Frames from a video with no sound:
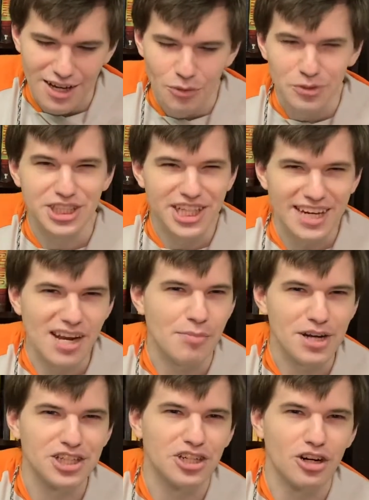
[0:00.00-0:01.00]
which again, I'm
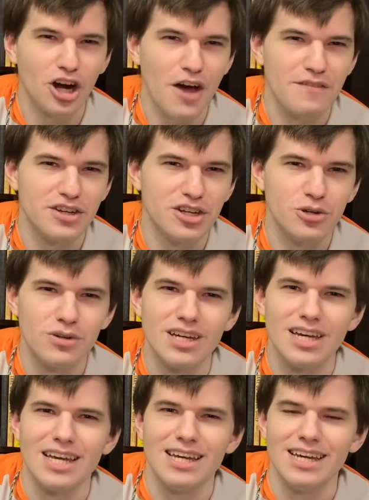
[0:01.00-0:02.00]
pretty sure all of you do
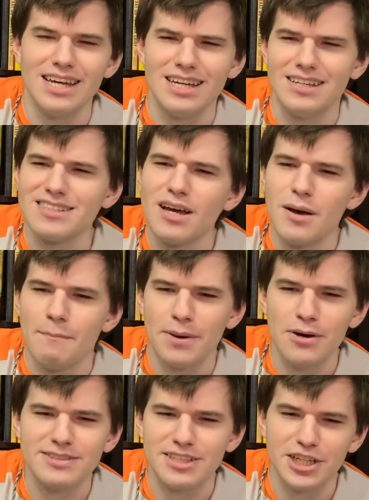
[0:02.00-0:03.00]
is
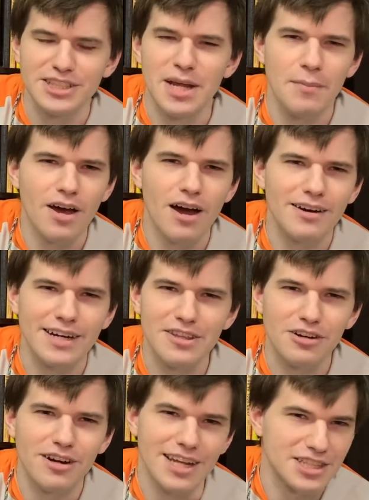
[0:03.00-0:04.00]
post your TBR
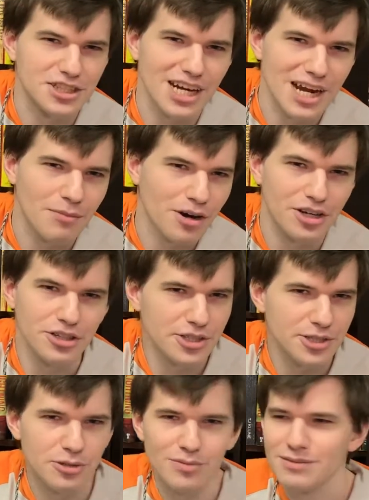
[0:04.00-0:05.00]
either on Instagram or on
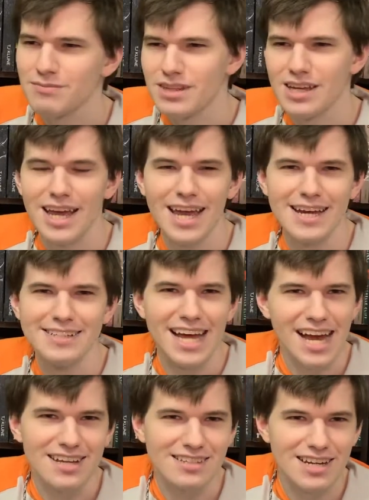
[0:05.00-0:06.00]
YouTube and
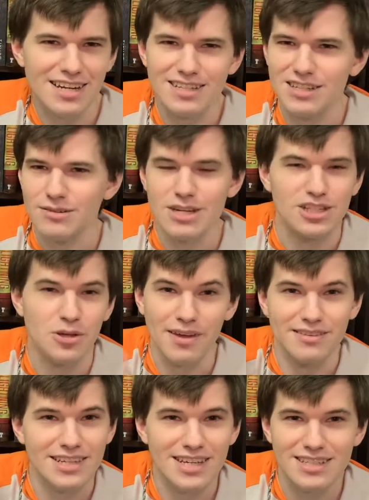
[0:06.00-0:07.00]
tag us in it so we
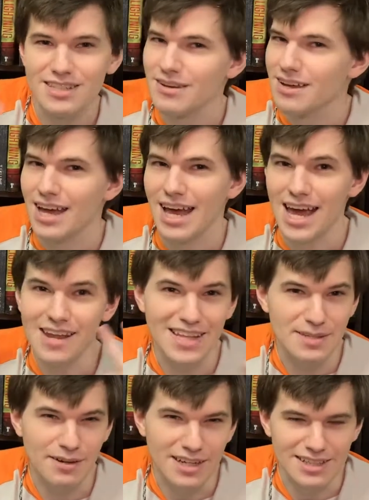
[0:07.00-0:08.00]
can see it. And
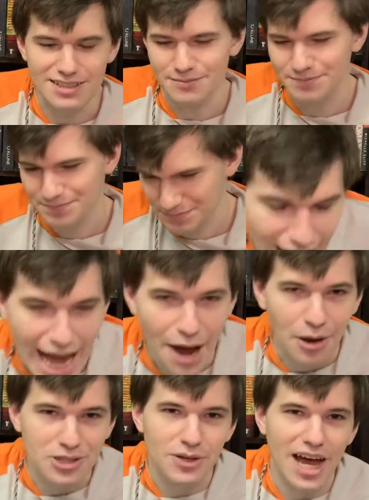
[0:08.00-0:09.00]
that's about it. I
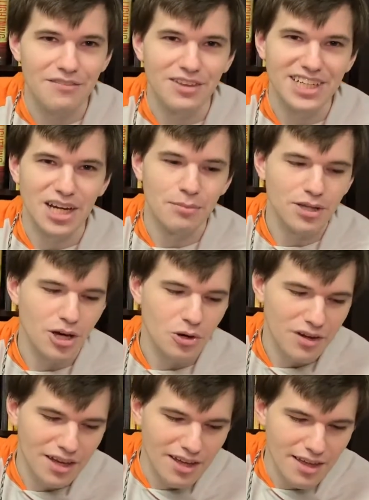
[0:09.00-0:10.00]
also have linked down
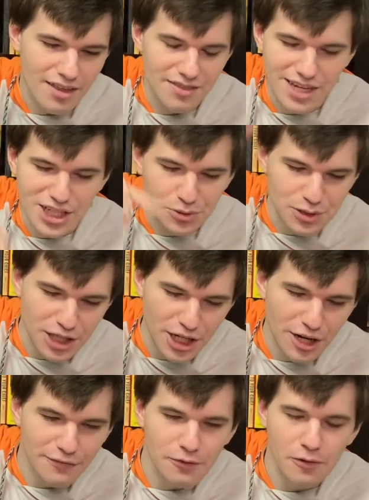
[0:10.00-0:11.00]
below the
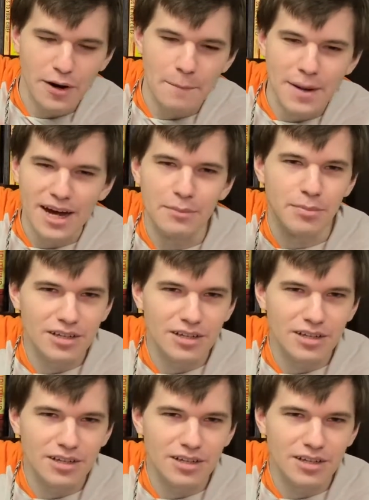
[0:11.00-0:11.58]
Twitter for my book